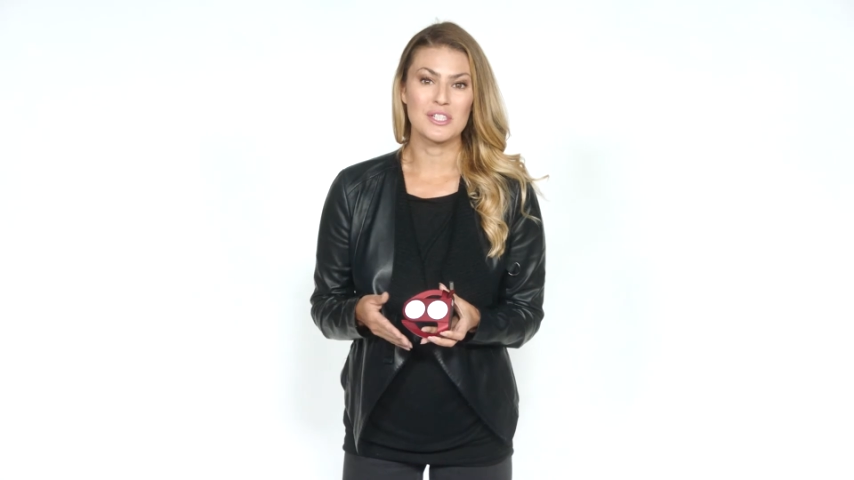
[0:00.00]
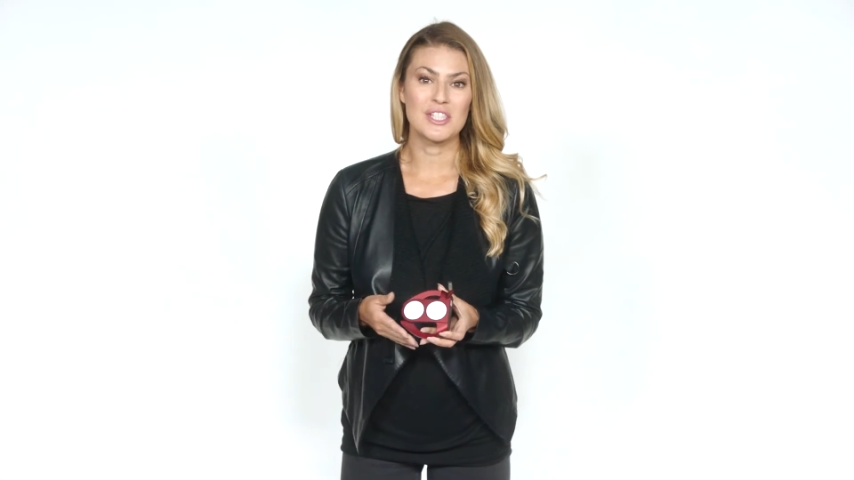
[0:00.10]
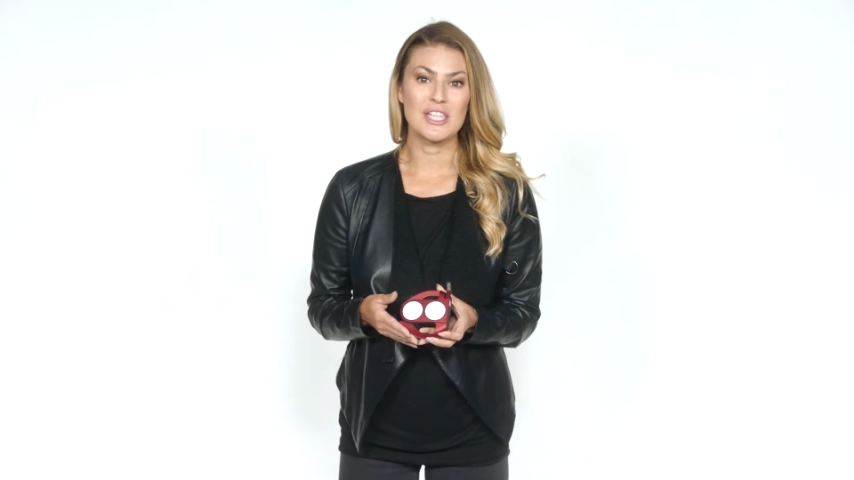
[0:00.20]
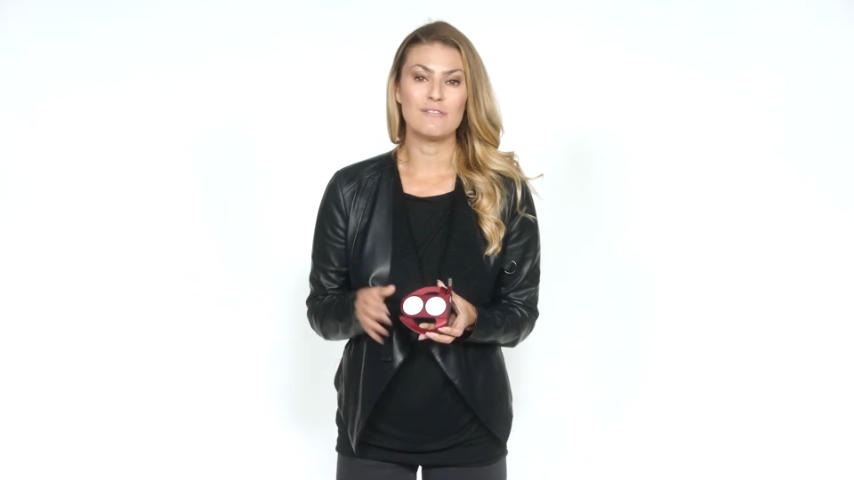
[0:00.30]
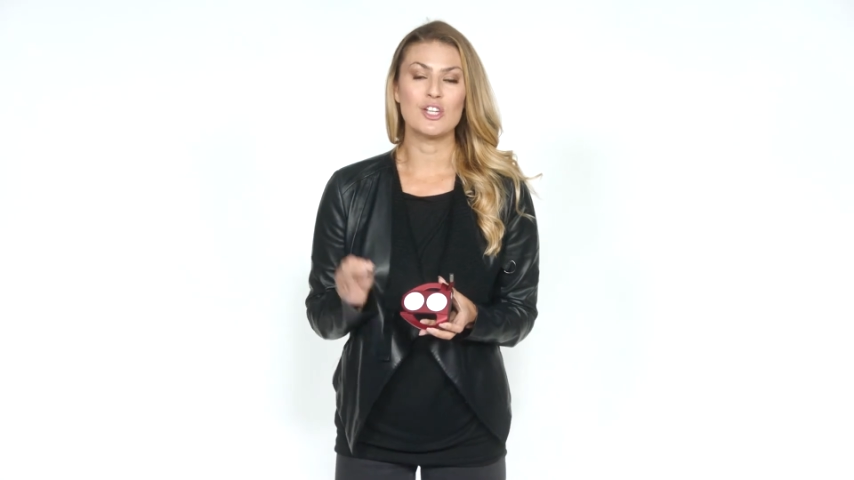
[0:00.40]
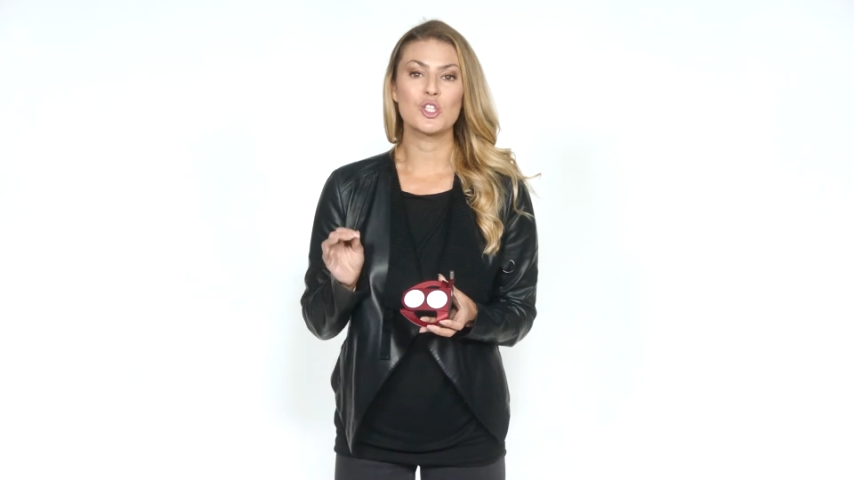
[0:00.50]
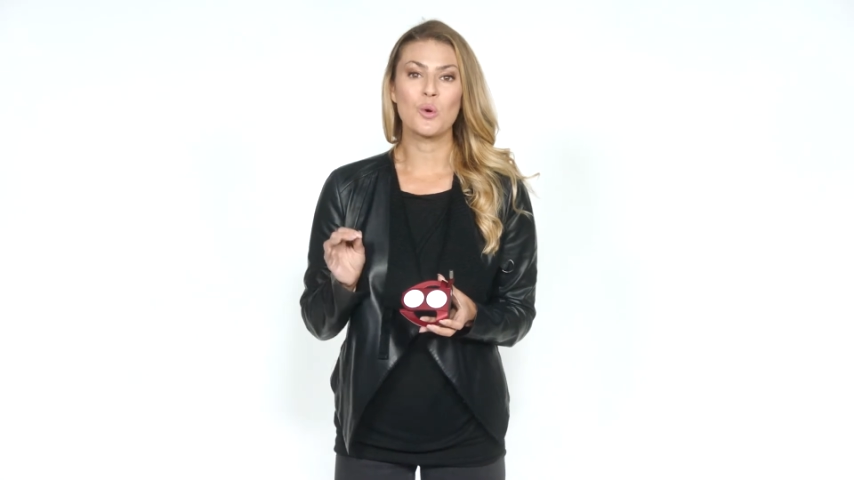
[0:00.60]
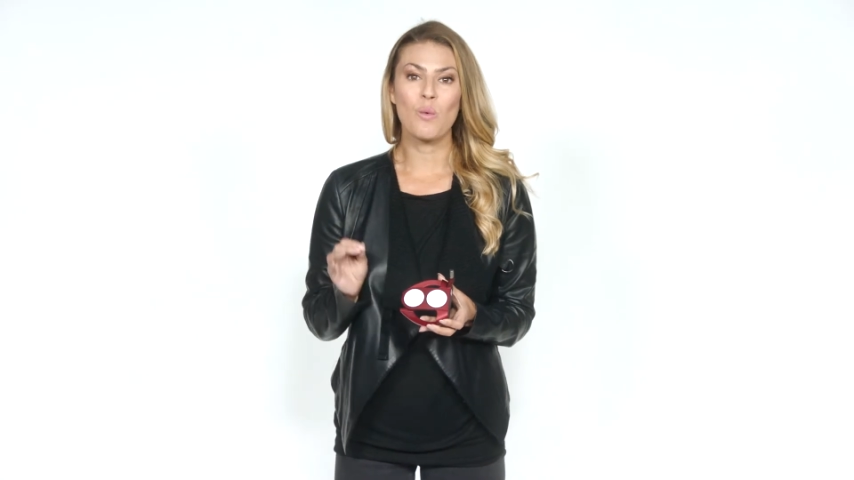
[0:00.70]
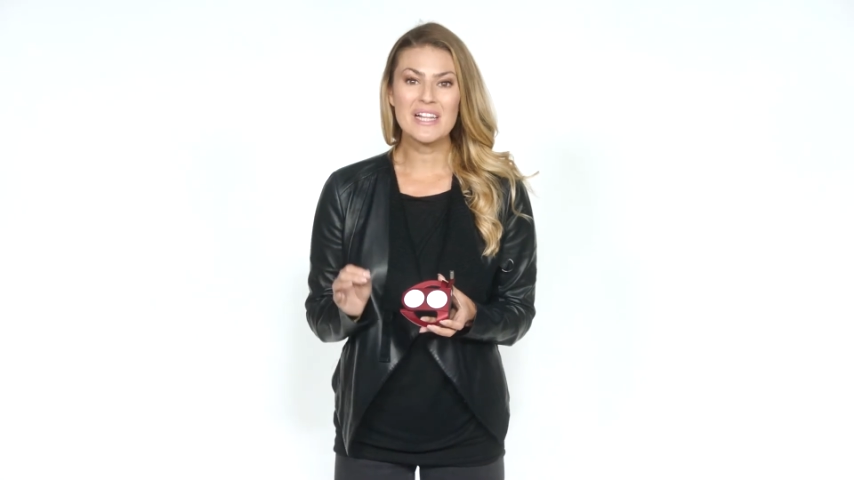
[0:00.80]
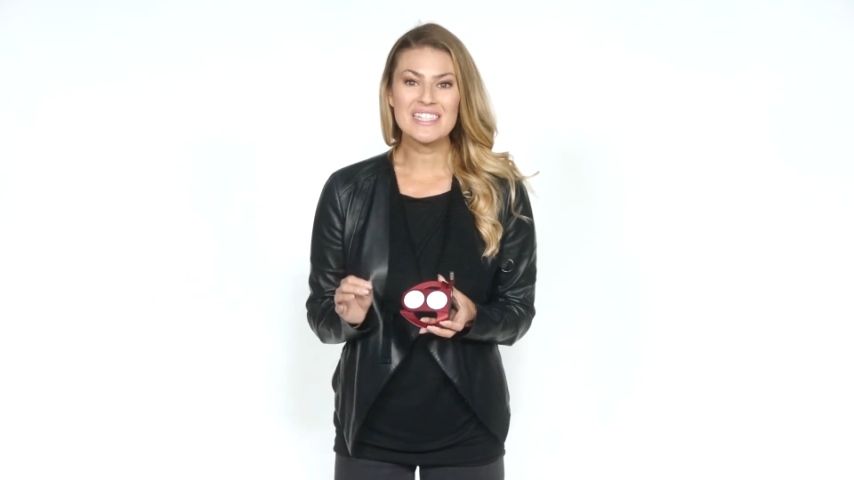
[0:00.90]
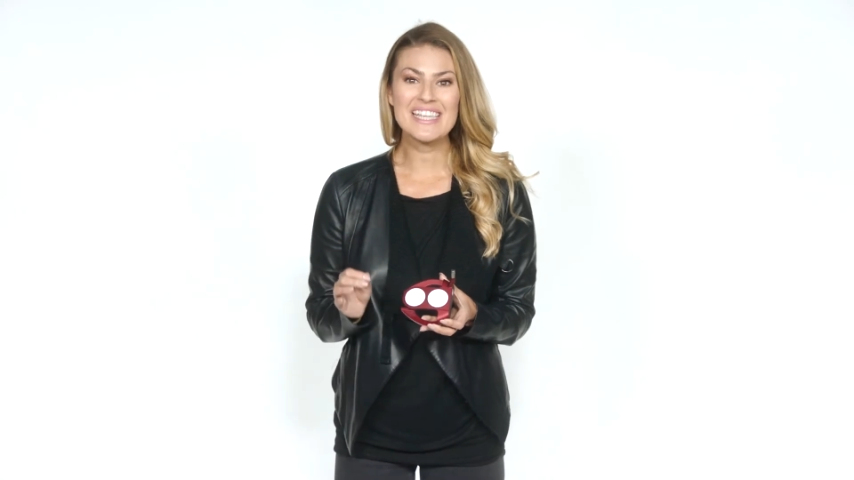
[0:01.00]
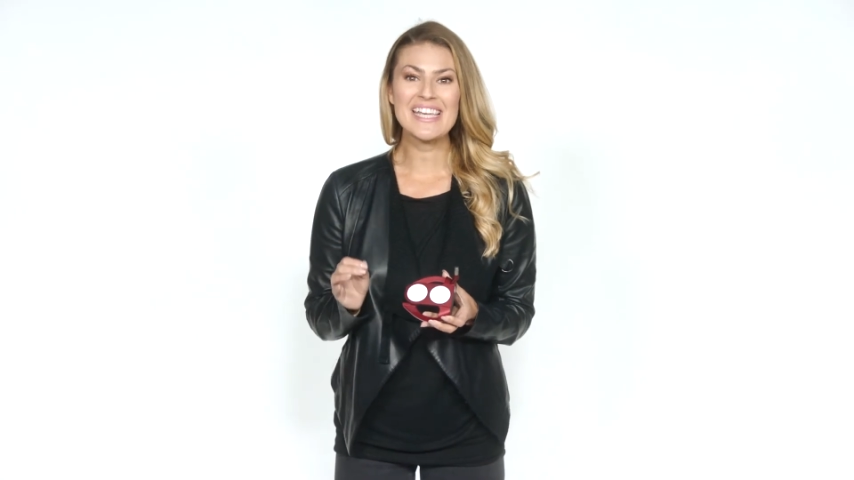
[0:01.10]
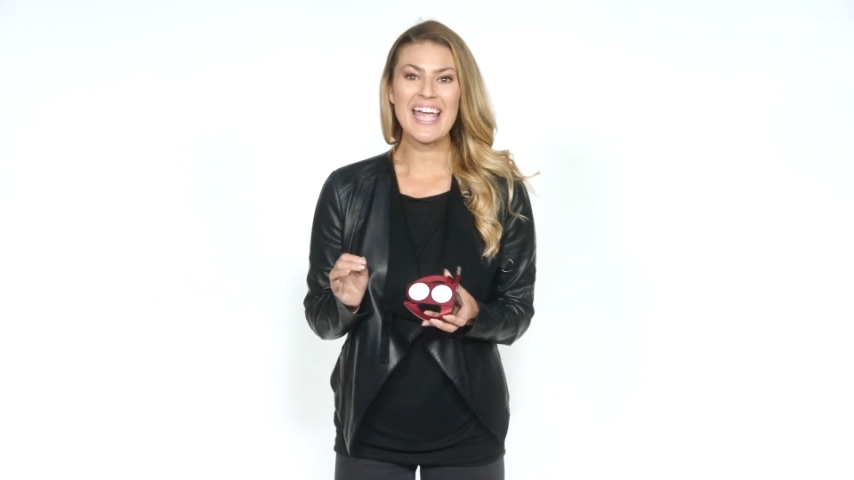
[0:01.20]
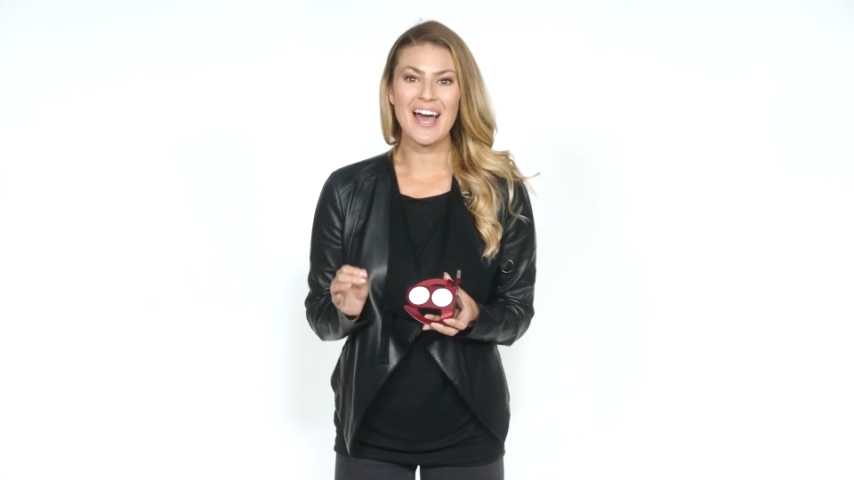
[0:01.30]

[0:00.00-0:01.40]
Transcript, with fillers: received 20